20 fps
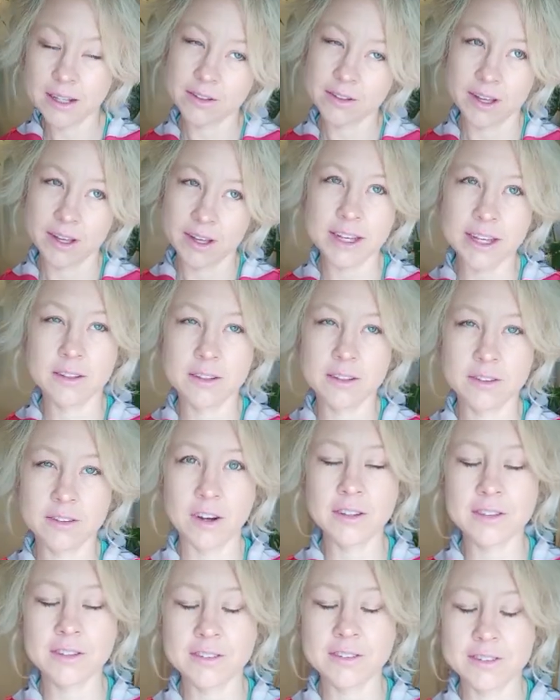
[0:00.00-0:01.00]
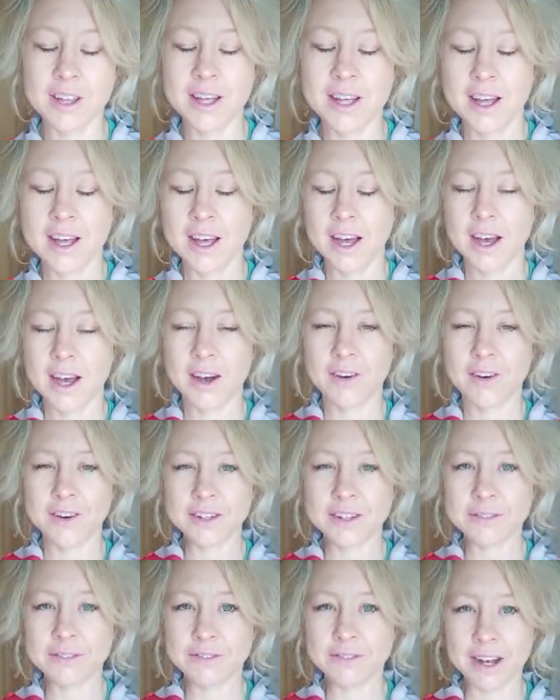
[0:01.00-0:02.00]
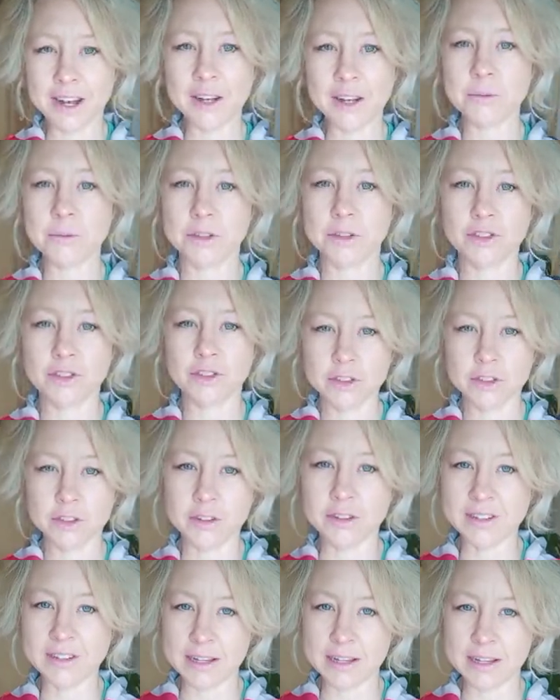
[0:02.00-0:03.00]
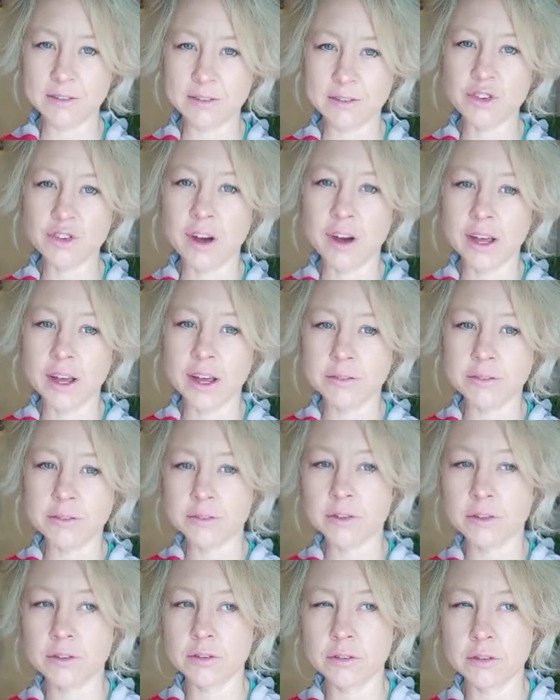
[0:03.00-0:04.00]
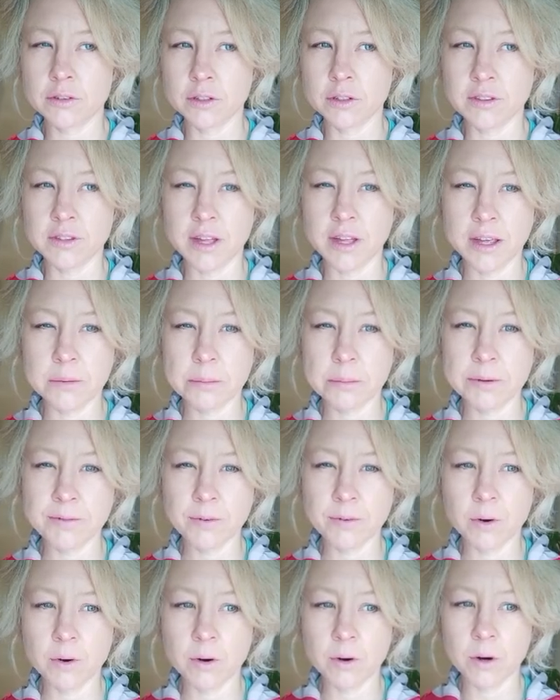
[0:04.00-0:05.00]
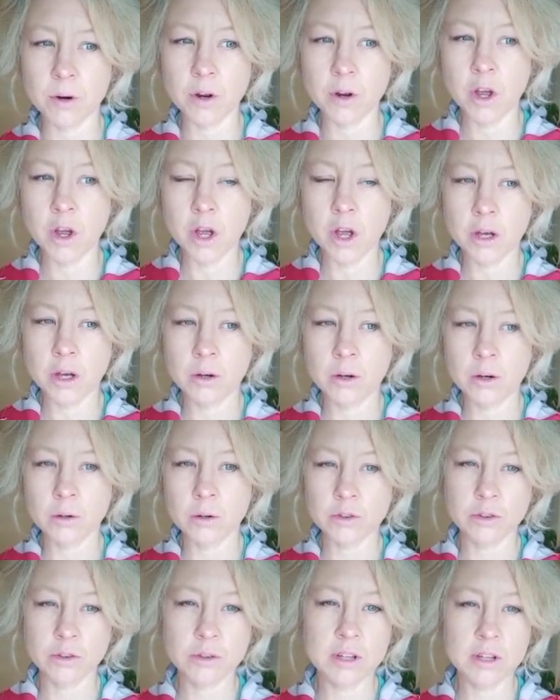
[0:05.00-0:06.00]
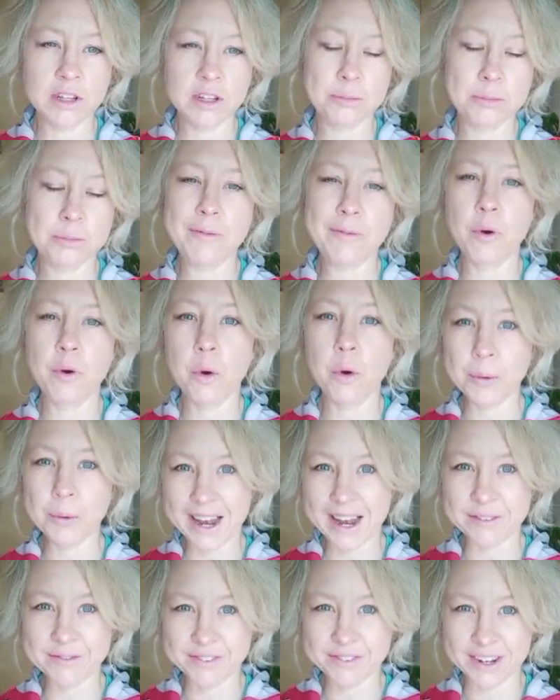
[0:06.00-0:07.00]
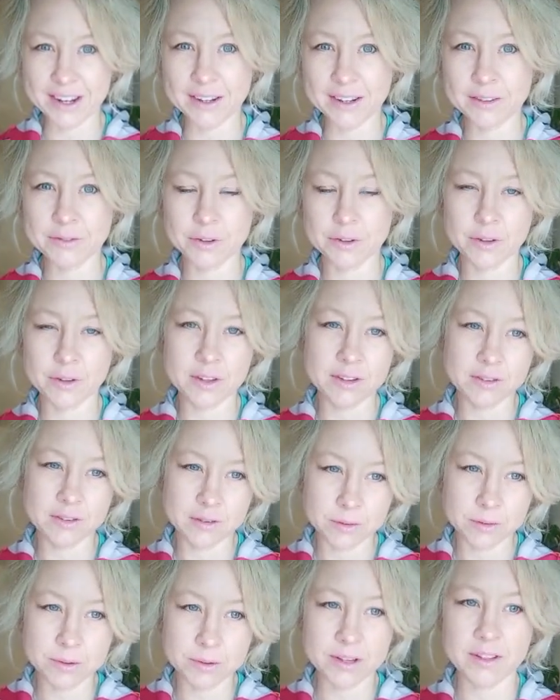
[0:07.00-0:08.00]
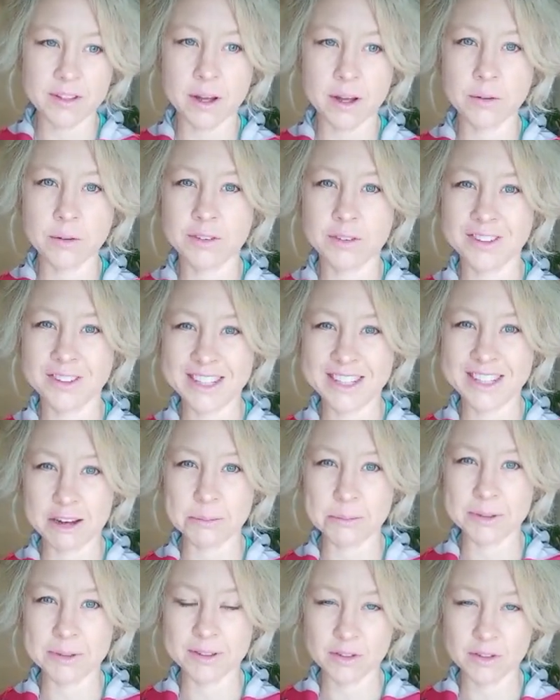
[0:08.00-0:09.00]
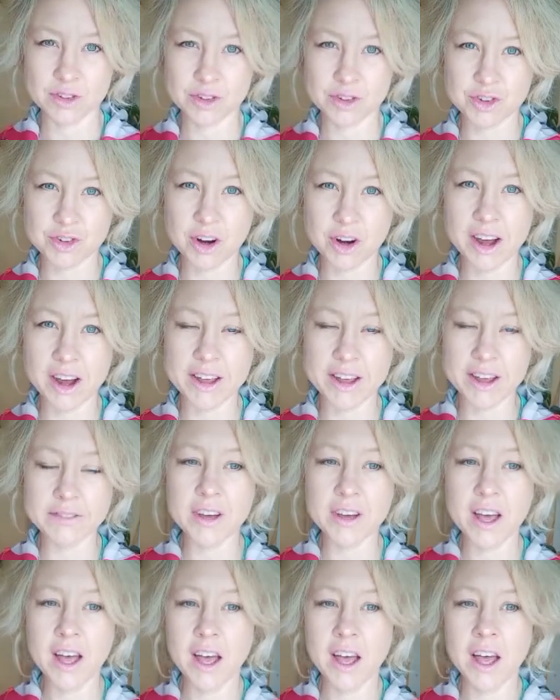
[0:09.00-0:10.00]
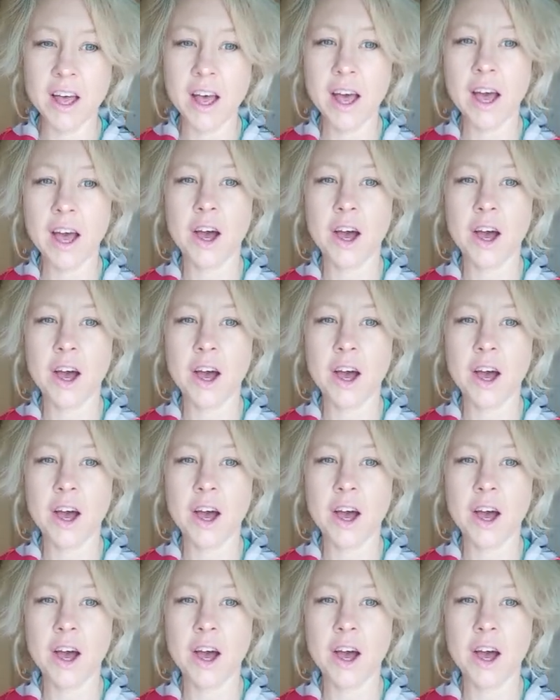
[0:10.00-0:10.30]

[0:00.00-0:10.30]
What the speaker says: eight dogs in Finland was just a test drive the day before or 2 days before we left Finland for this 3,000 kilometers drive.